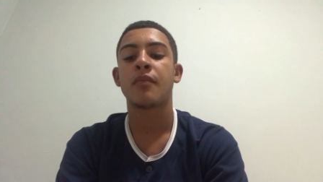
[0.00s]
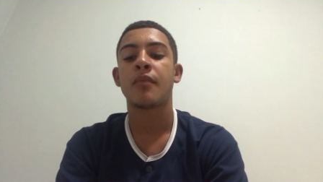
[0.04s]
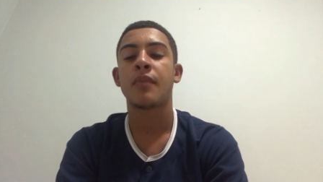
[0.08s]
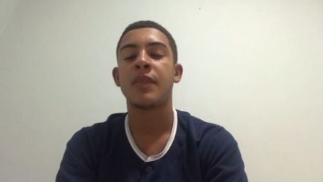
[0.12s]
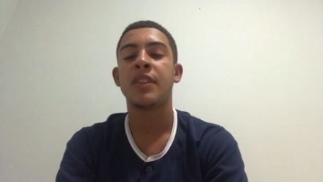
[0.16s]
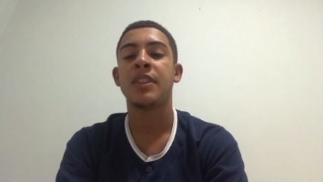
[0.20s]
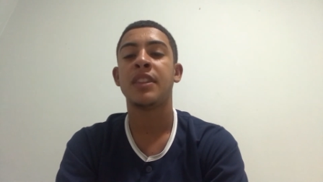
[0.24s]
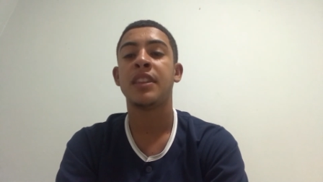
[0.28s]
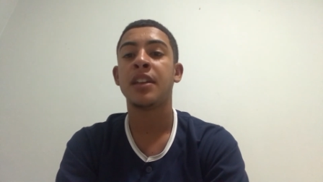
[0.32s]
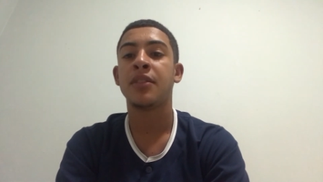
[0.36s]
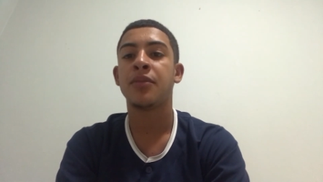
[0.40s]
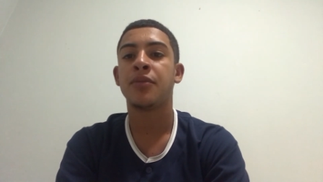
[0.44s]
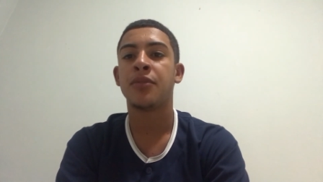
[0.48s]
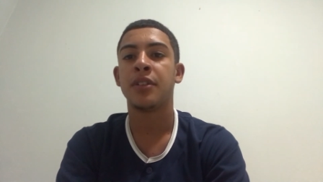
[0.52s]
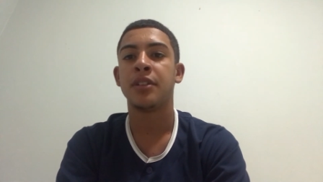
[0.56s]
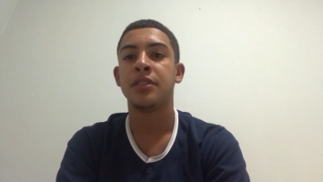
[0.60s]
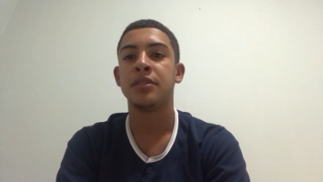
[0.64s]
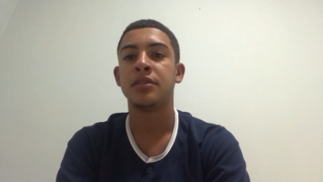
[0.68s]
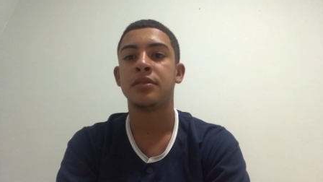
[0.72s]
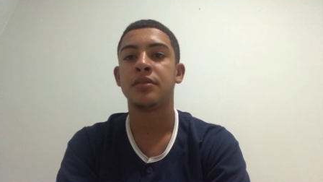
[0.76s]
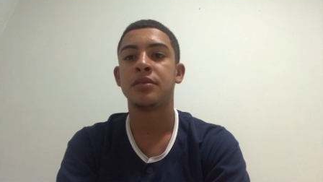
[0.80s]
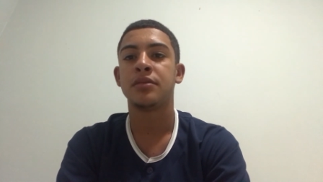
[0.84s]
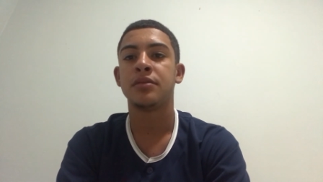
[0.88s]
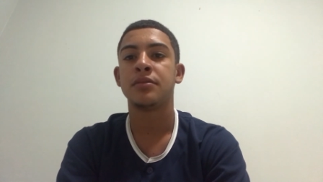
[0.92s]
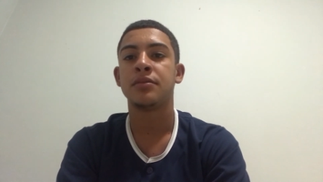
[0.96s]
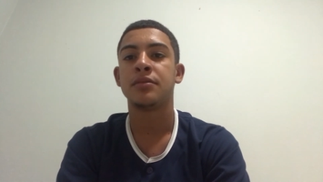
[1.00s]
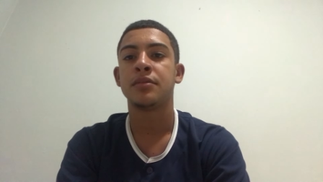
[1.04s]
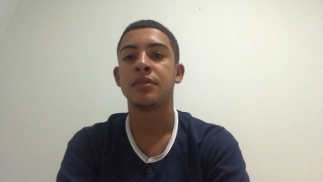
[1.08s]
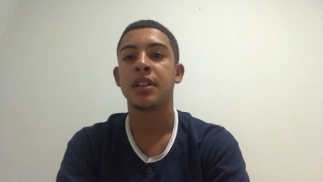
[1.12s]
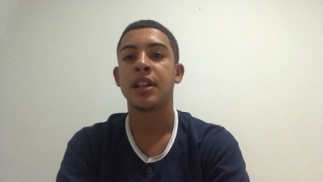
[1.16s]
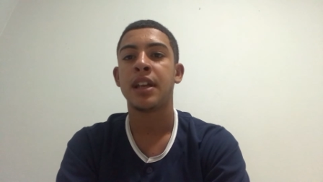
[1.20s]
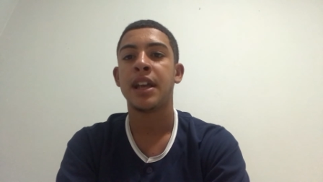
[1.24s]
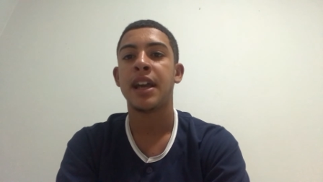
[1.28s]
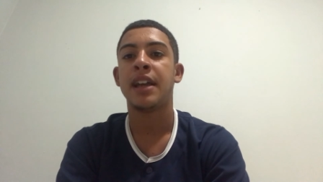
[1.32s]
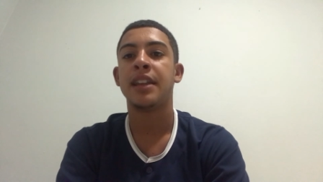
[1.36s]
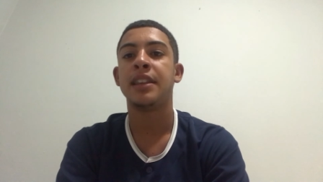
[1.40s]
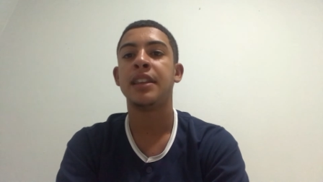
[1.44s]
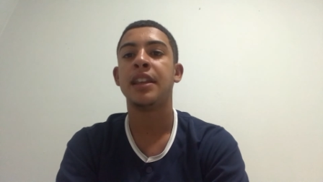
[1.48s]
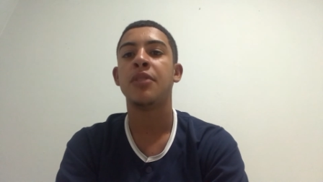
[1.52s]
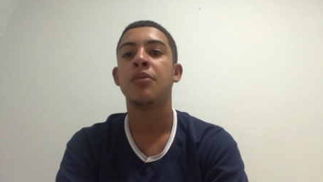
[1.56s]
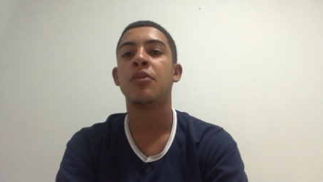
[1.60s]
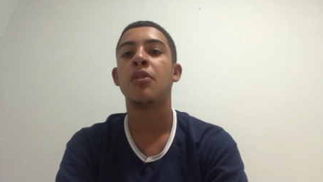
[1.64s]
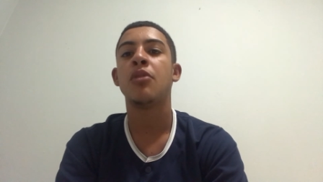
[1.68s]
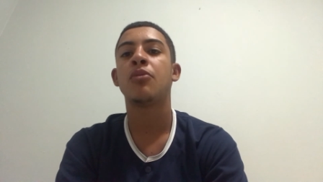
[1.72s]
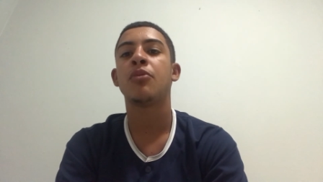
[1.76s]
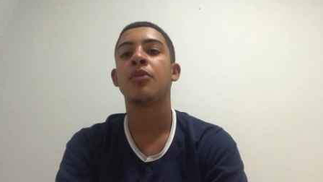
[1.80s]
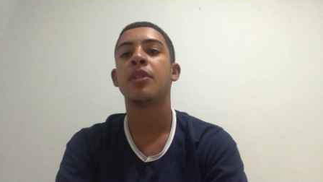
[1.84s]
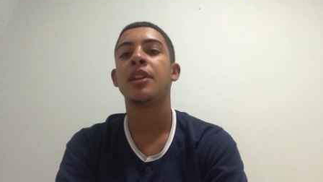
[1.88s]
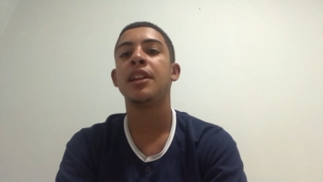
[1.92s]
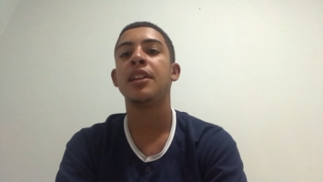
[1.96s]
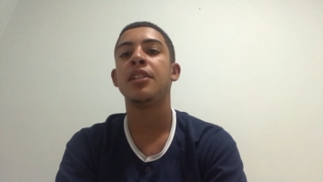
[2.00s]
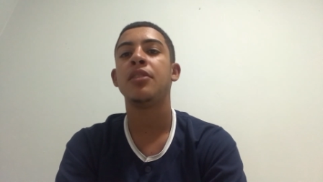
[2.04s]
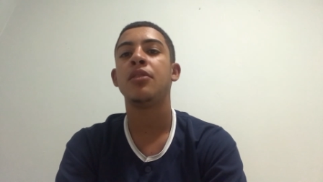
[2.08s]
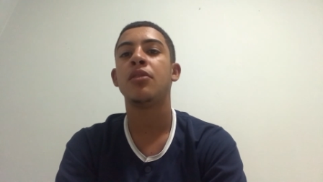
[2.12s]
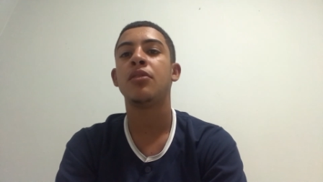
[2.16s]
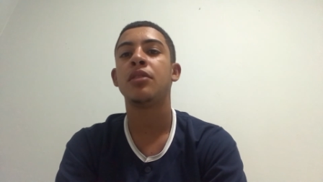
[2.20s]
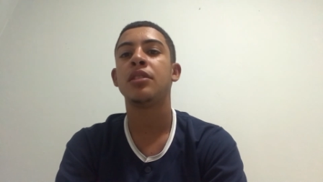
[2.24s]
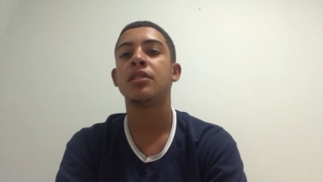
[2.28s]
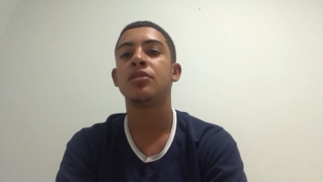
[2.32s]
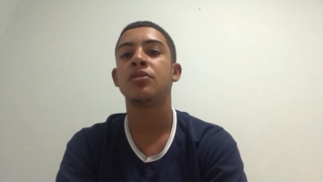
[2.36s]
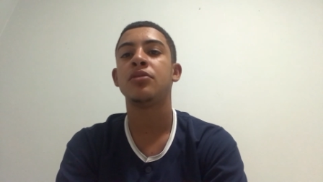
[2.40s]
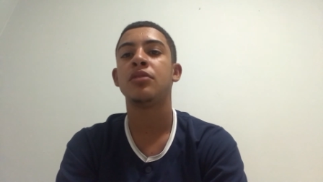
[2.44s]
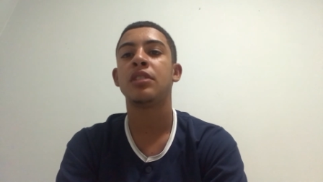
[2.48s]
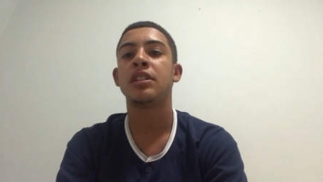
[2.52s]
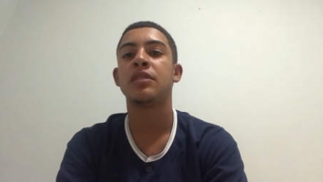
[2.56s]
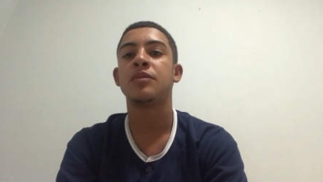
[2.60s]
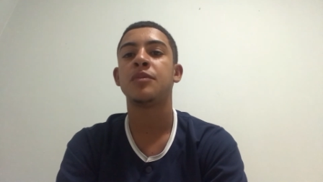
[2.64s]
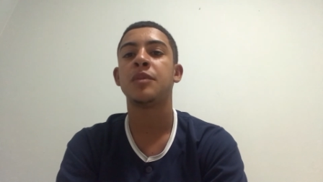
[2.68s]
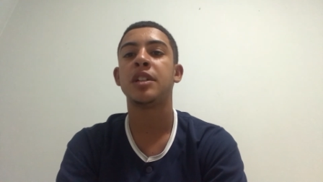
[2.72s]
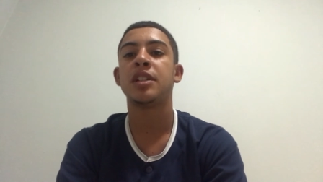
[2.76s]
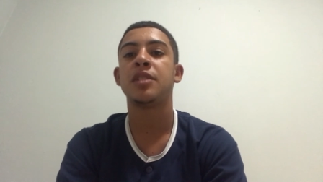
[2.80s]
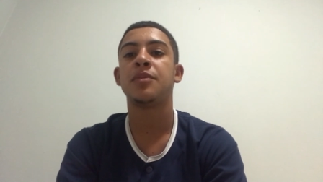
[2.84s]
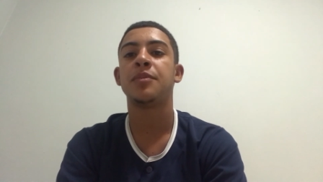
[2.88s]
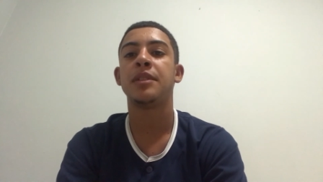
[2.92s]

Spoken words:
difference, and they won't really notice you as much.